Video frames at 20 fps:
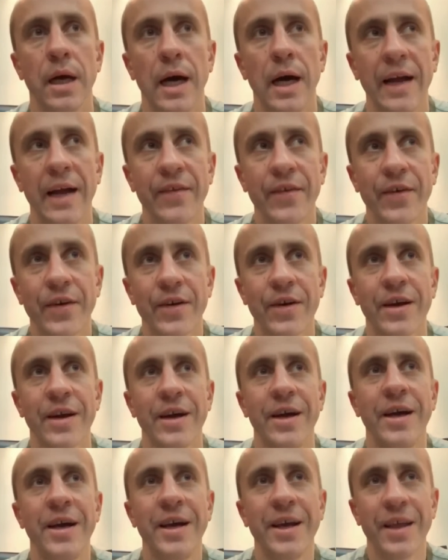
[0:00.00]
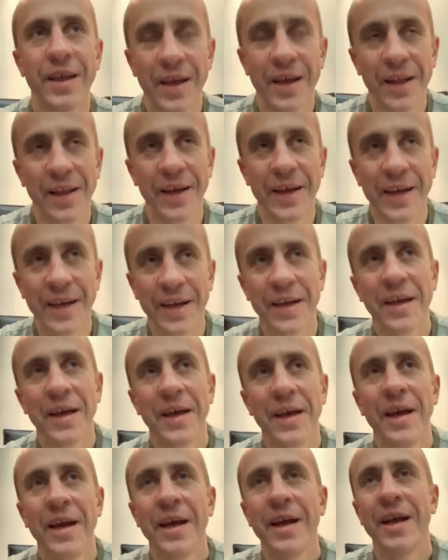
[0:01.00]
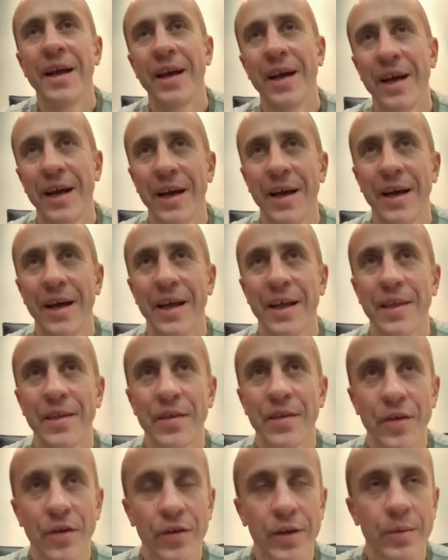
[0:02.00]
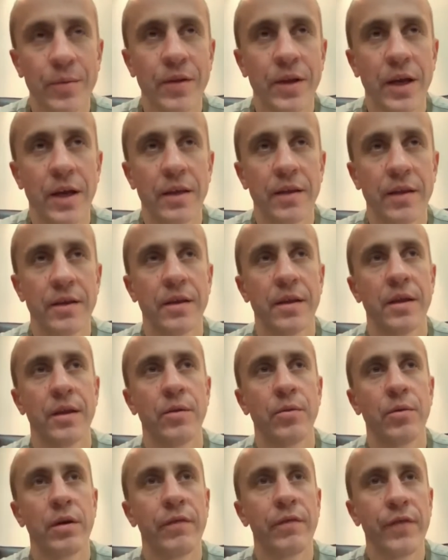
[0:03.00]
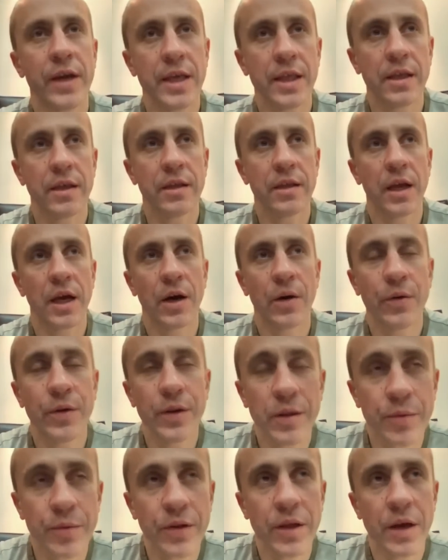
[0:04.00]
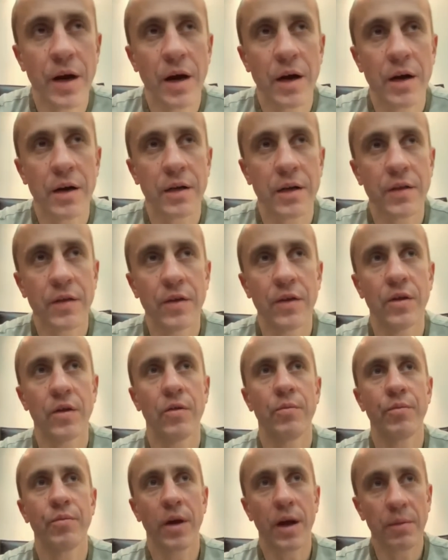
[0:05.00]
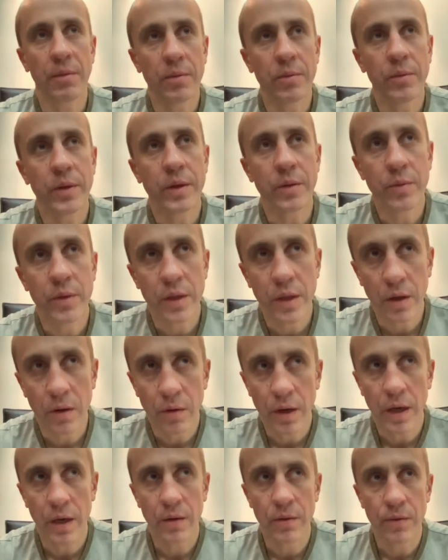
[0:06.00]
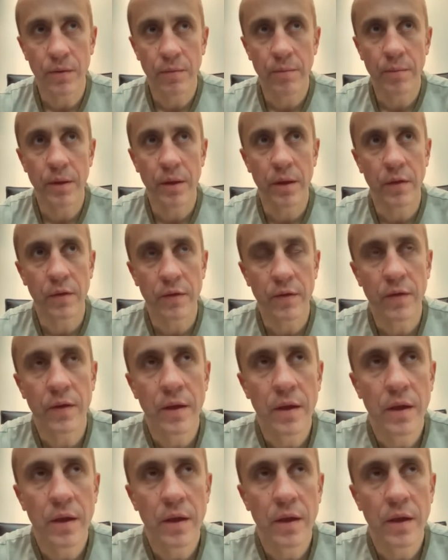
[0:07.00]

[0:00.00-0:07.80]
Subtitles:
Under the circumstances that we're facing now, it's pretty hard. Probably we know how to build